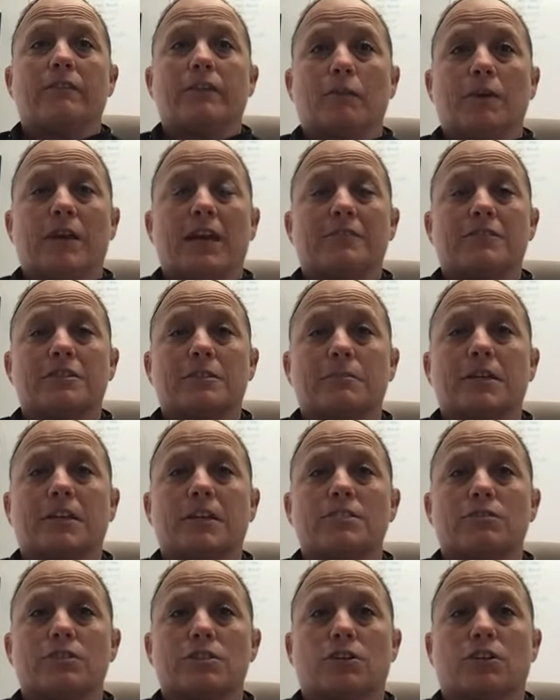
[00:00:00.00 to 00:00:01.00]
and we have some
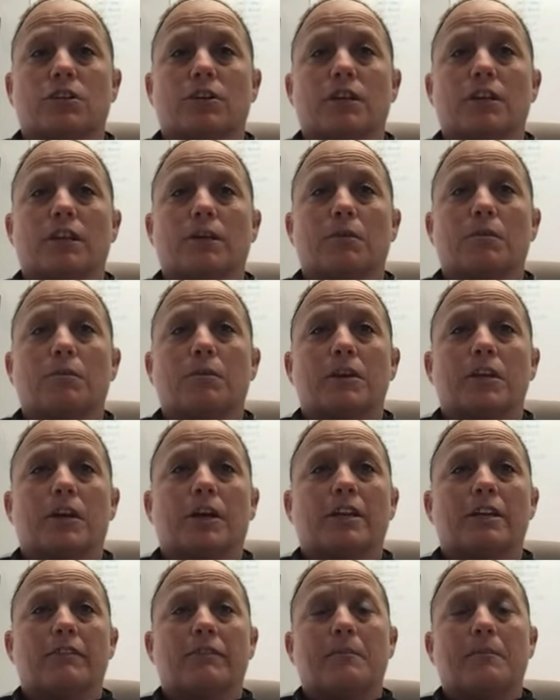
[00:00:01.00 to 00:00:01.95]
kids returning that were productive.